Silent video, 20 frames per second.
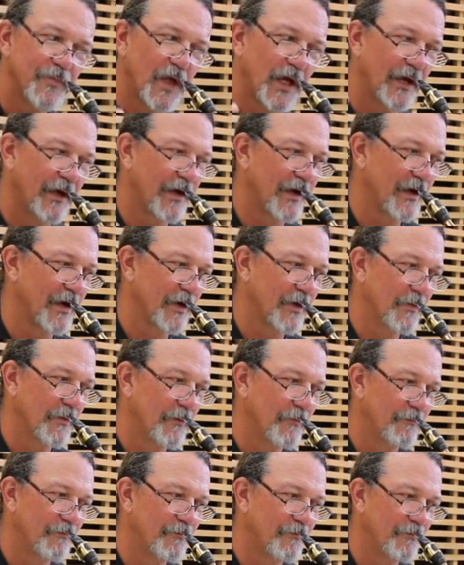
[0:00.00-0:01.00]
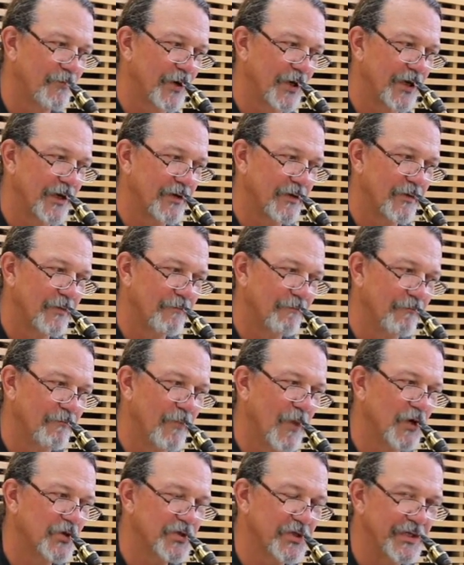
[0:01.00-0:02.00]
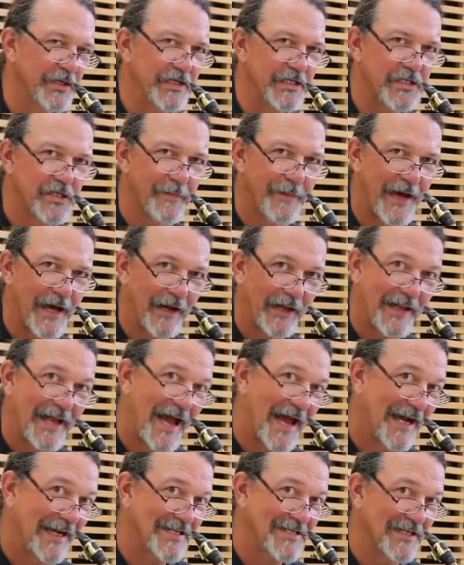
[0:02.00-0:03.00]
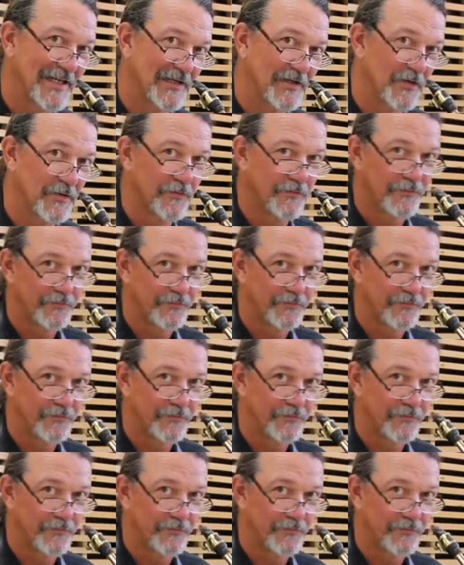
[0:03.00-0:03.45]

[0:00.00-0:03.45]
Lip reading: but mostly it's about an accent,